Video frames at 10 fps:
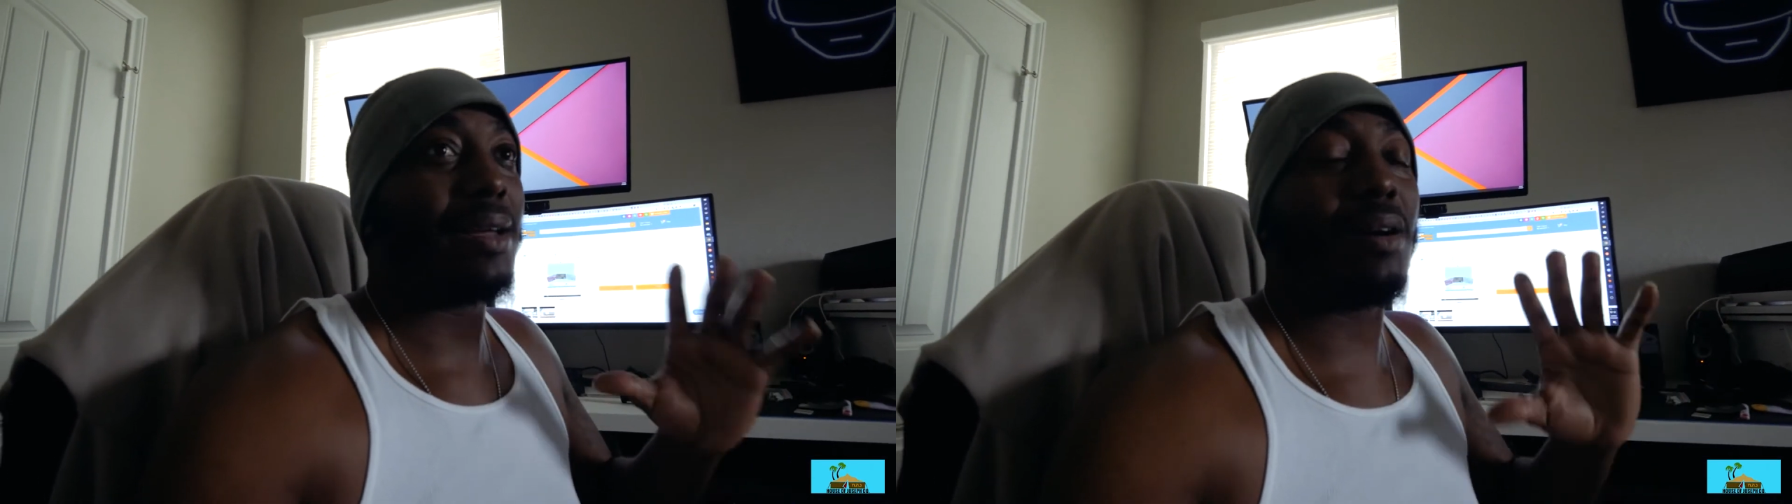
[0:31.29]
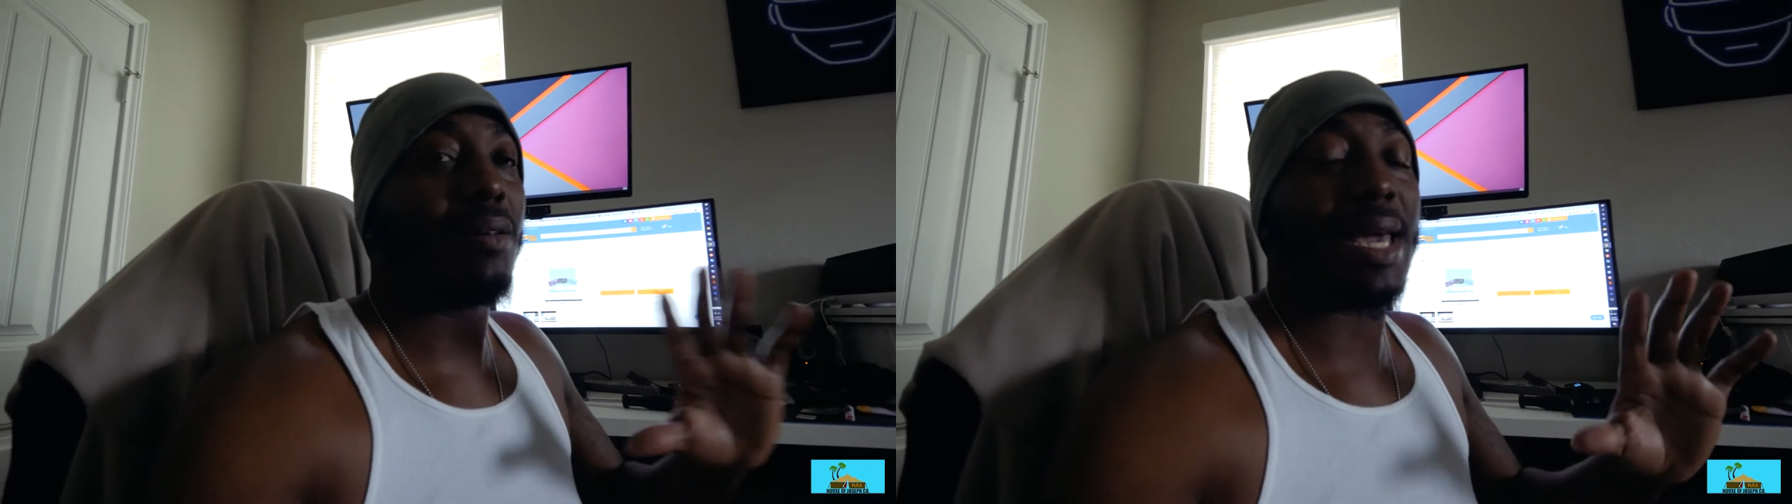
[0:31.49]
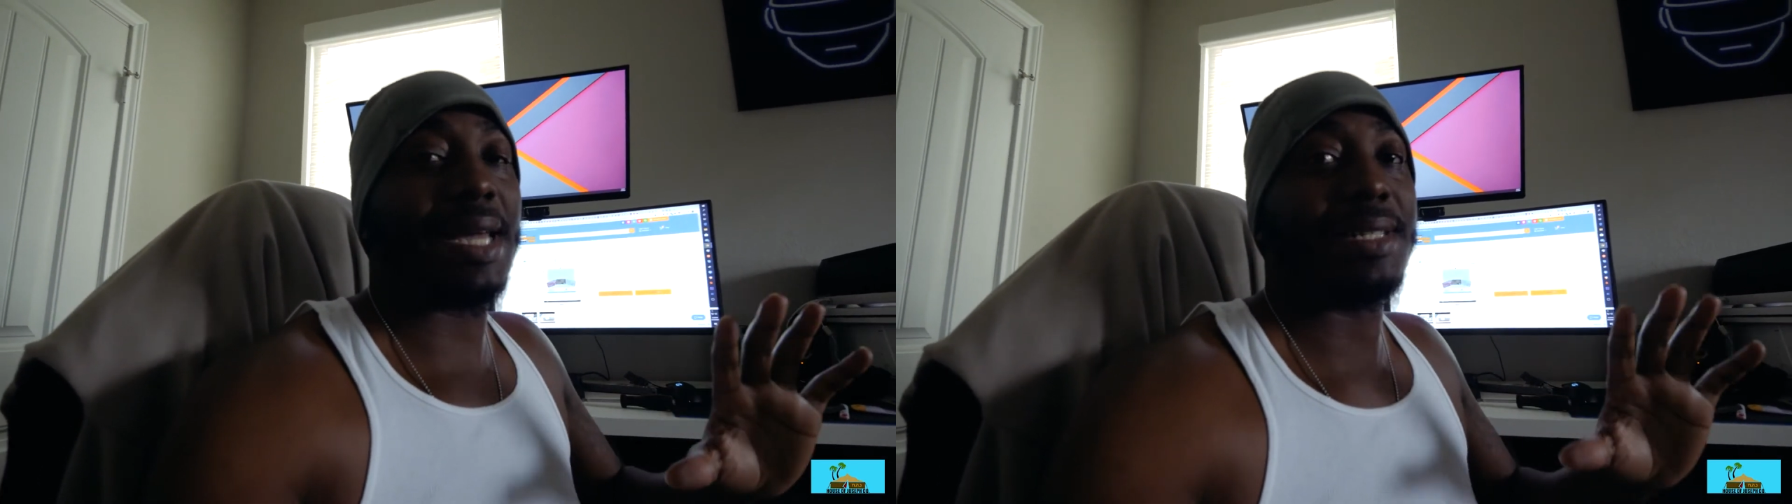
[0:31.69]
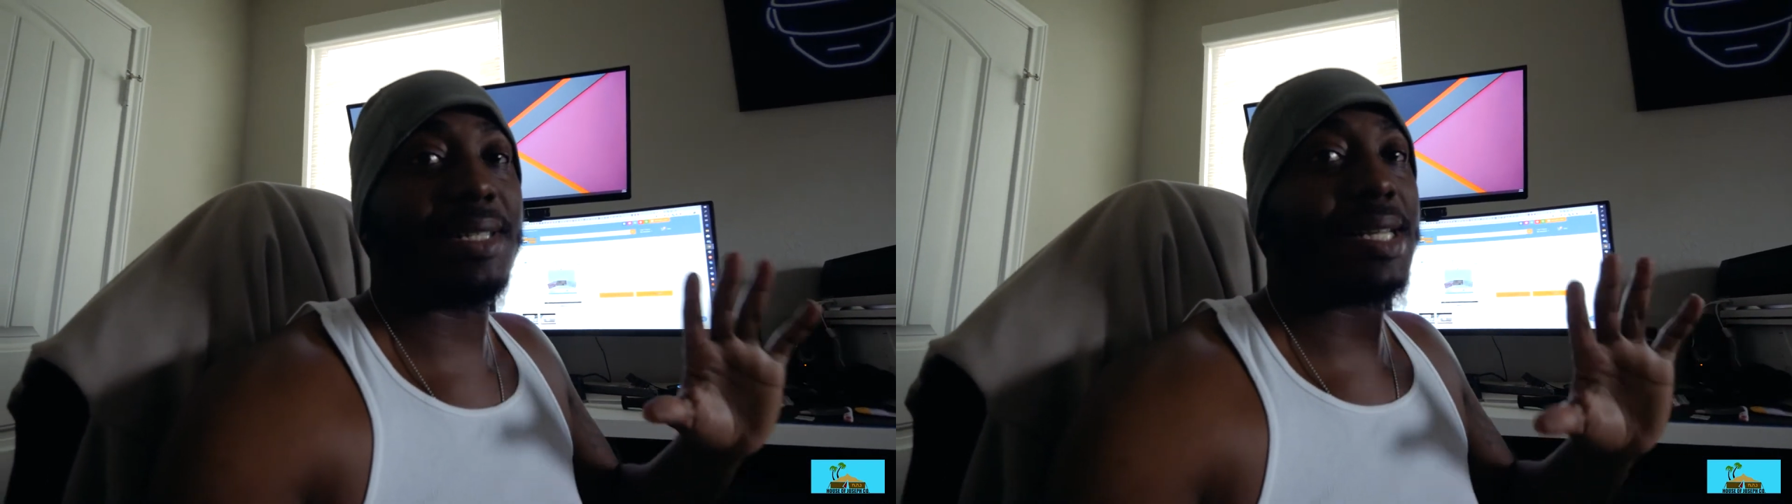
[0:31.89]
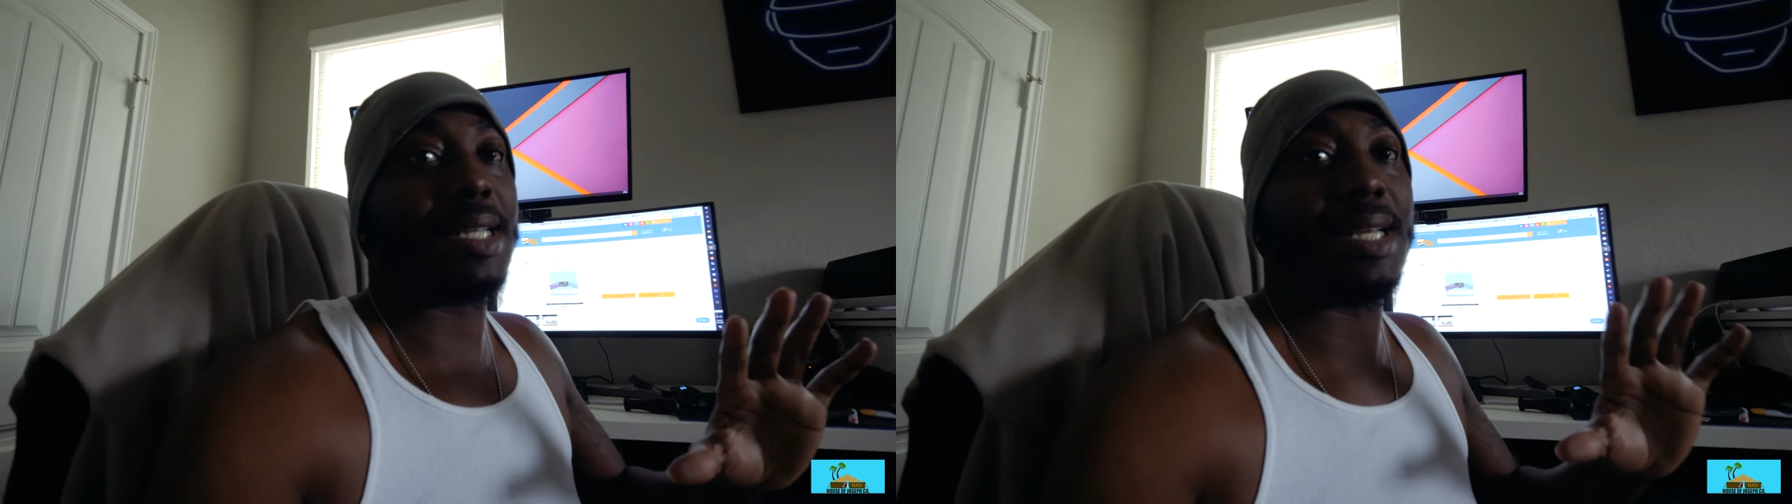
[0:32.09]
okay,
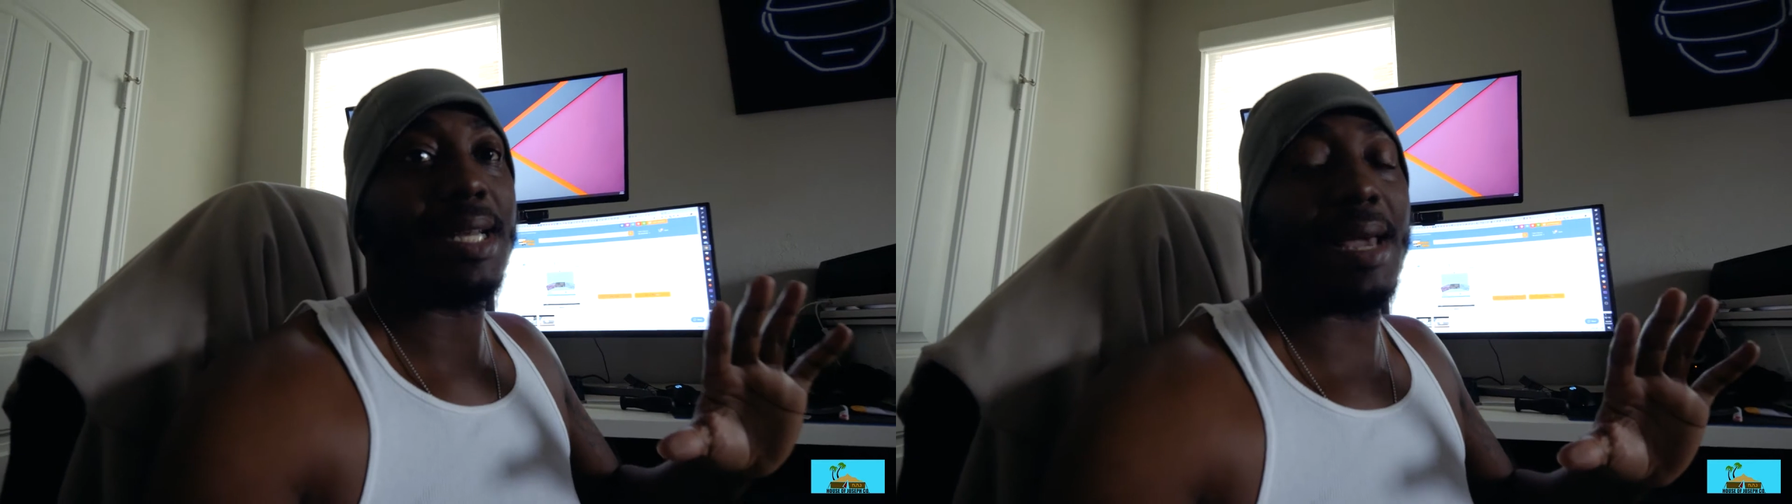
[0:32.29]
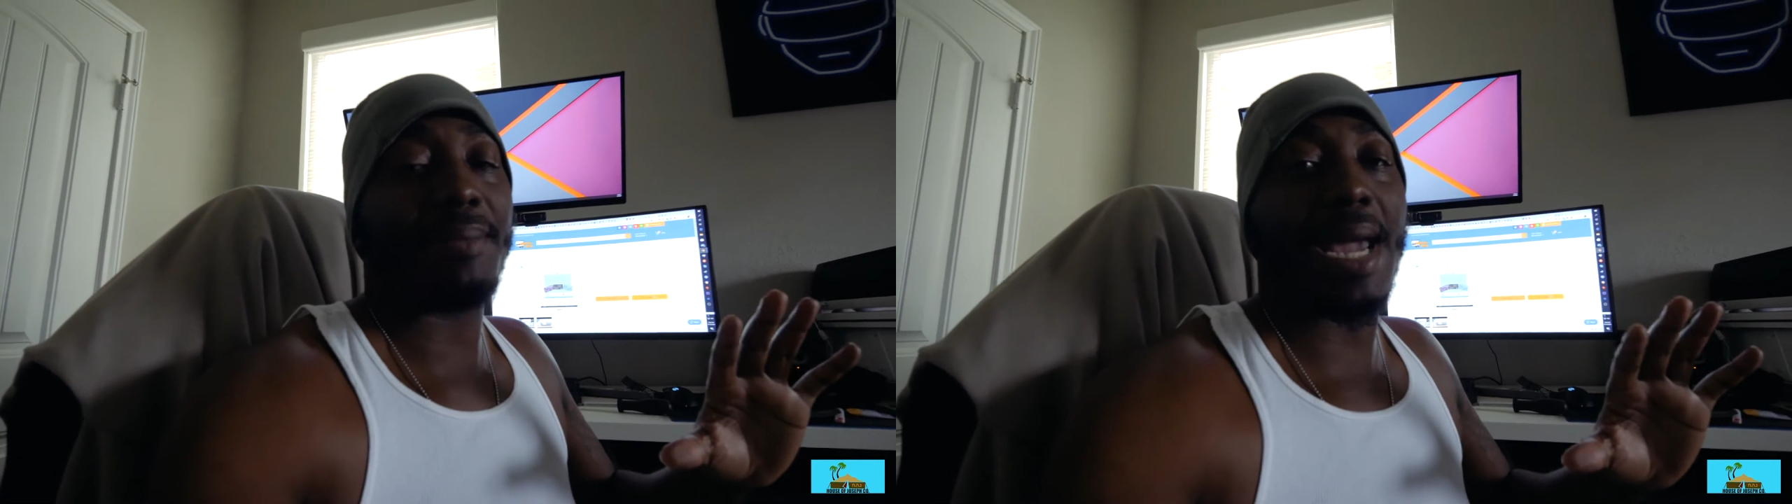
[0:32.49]
just take the damn